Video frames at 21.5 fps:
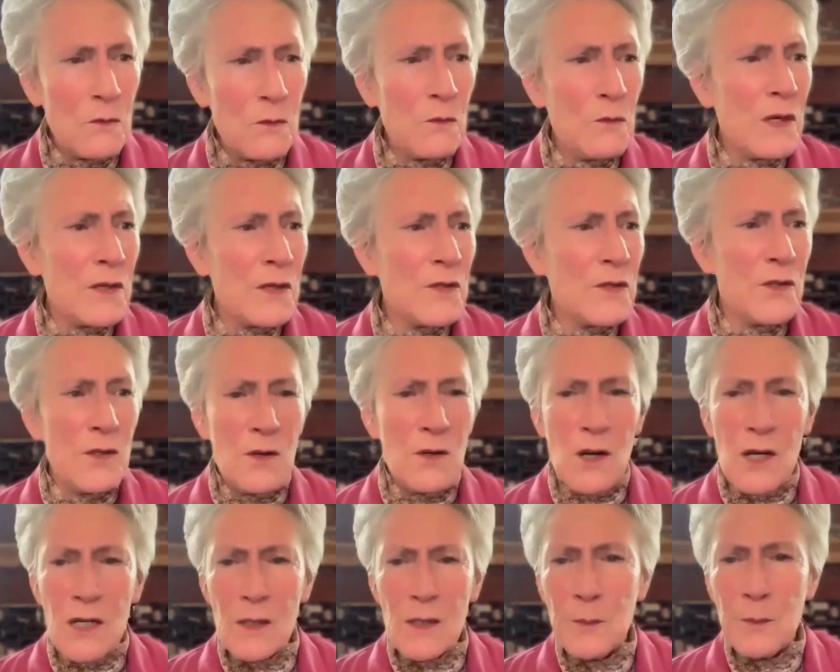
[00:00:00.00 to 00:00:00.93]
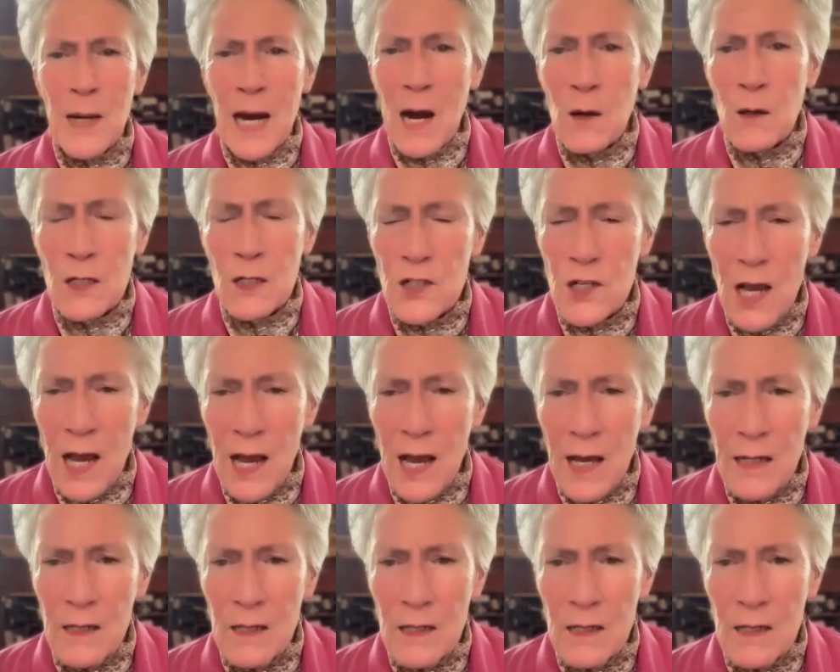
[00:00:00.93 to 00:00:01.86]
whether they're on a power
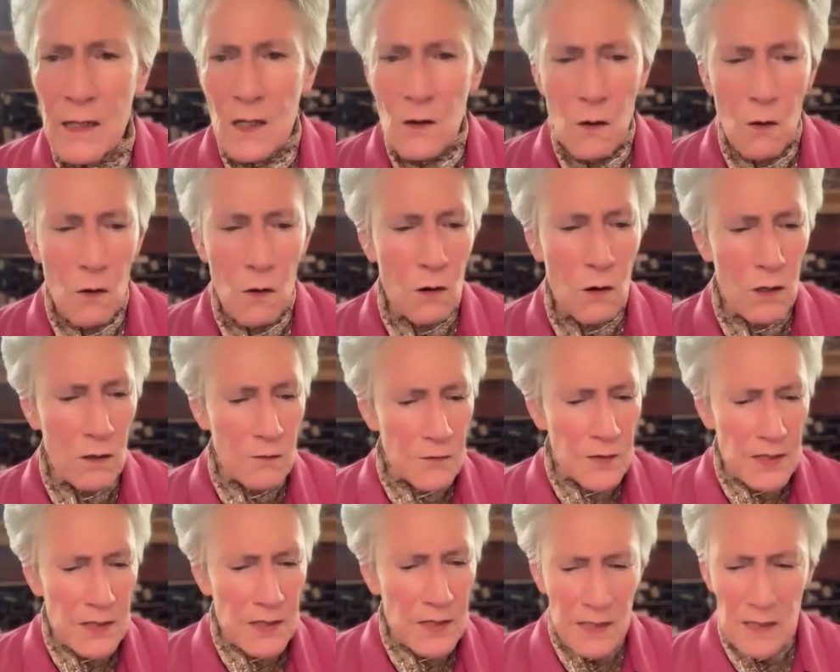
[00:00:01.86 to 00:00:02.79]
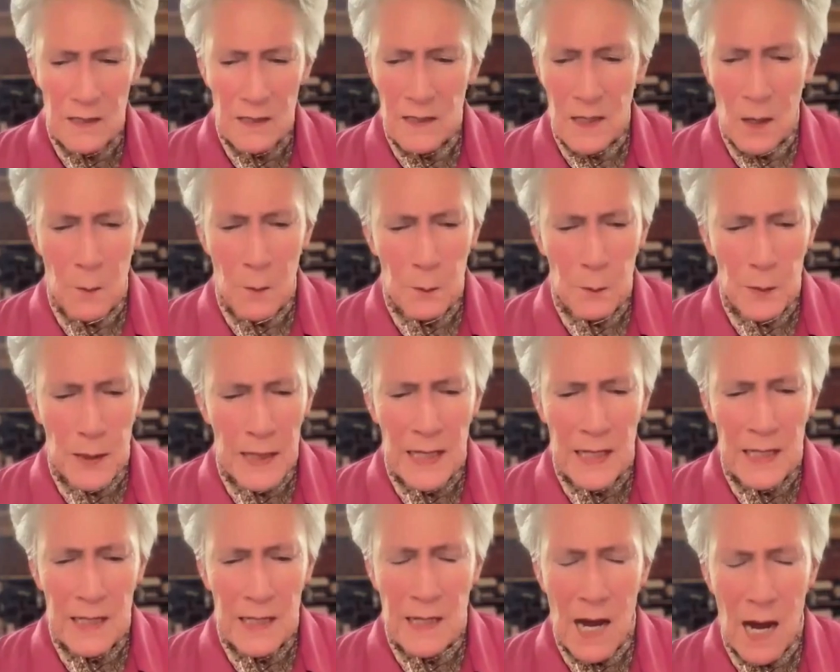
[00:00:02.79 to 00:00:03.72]
jag or feeling
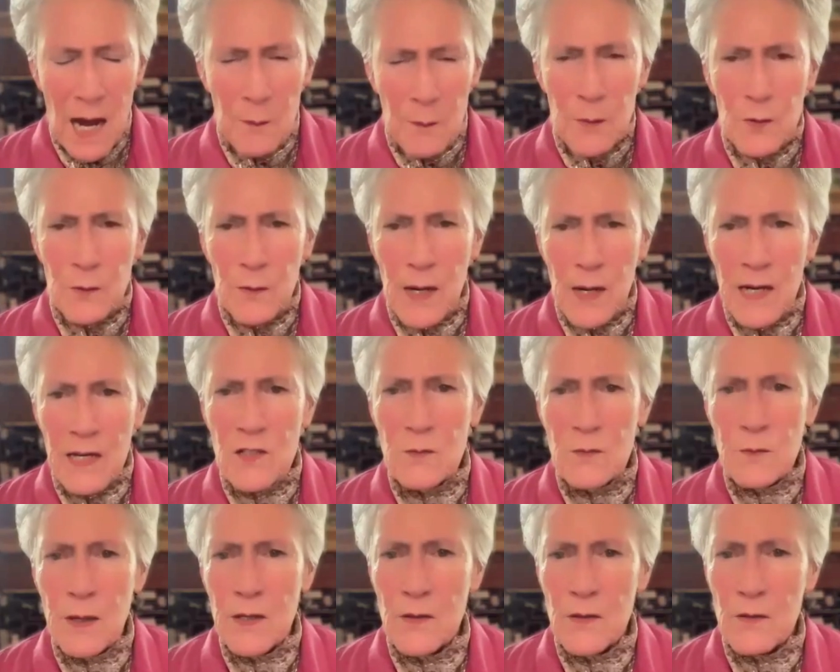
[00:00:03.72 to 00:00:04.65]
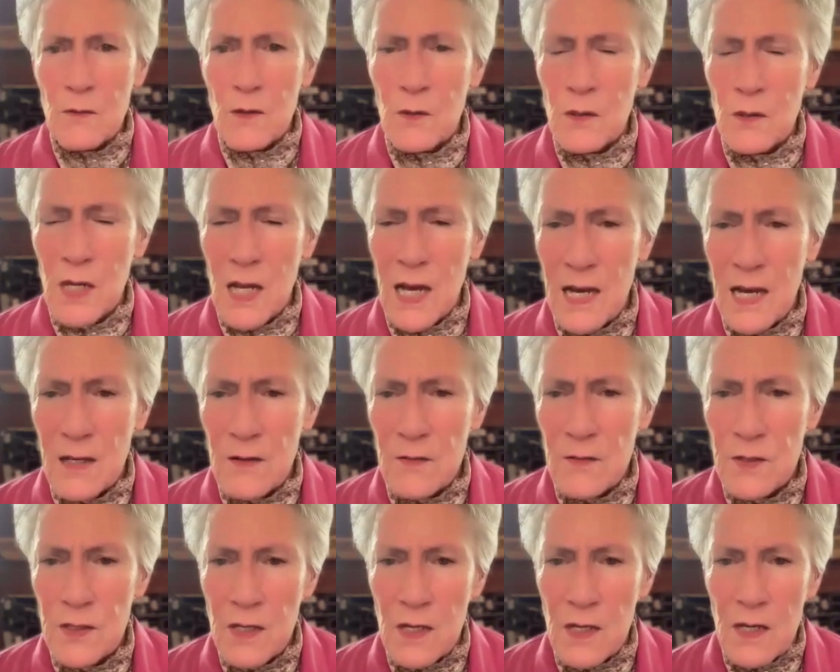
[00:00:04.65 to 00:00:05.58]
completely compromised by their own
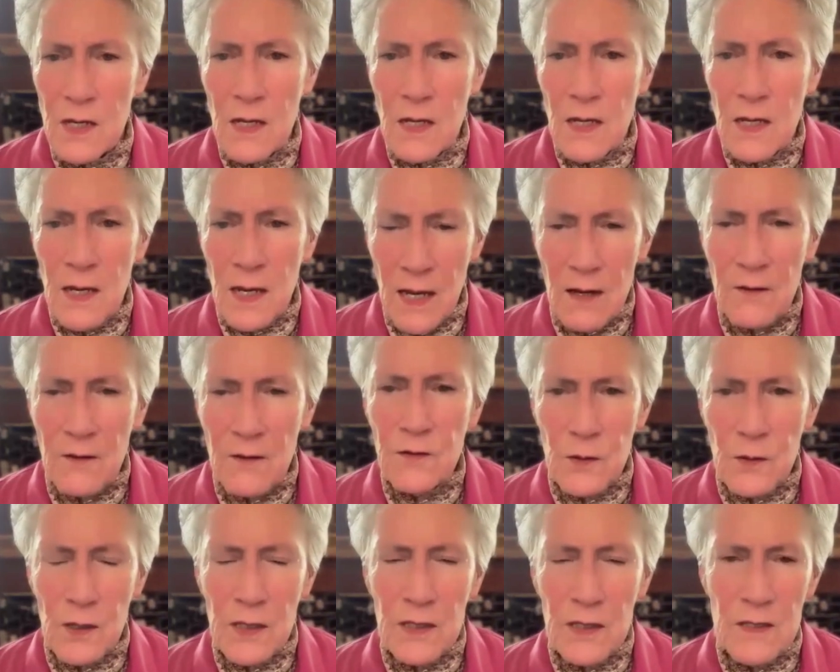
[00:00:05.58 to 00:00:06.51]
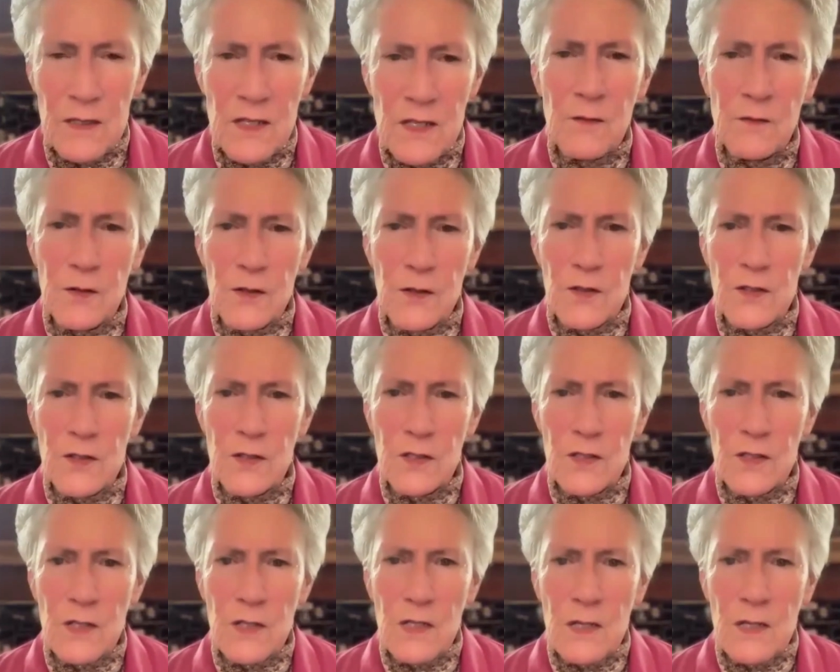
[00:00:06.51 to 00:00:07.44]
lives. Everyone suffers.
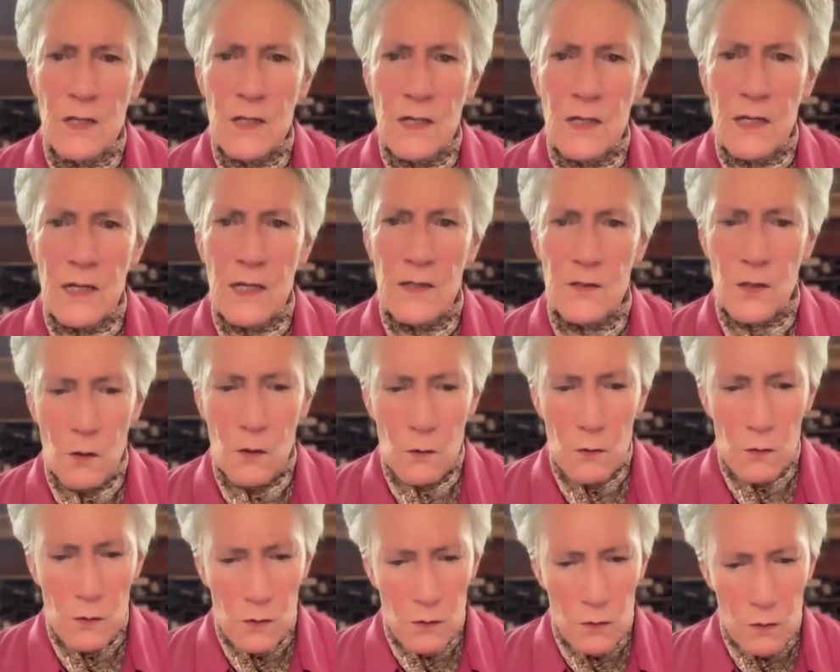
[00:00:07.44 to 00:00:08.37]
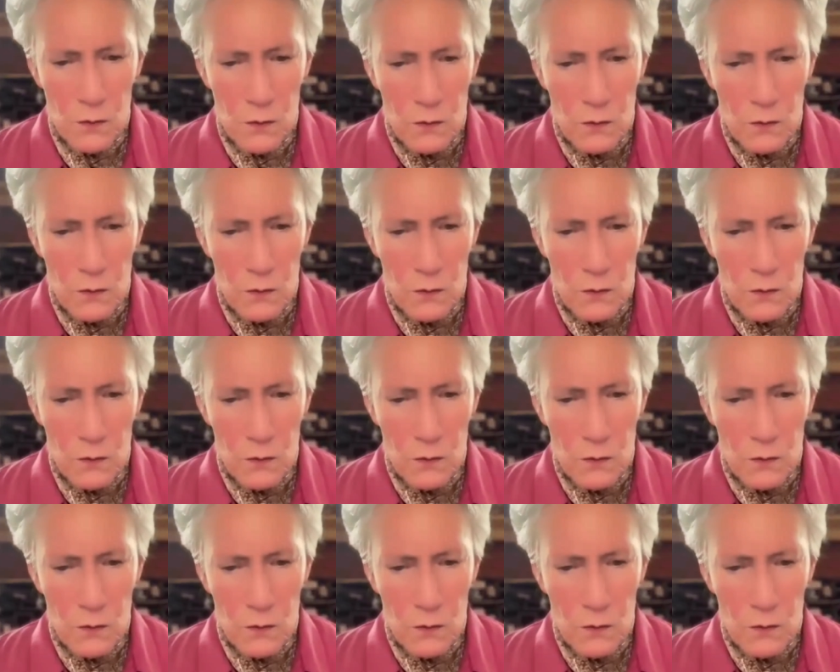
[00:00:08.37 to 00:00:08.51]
And so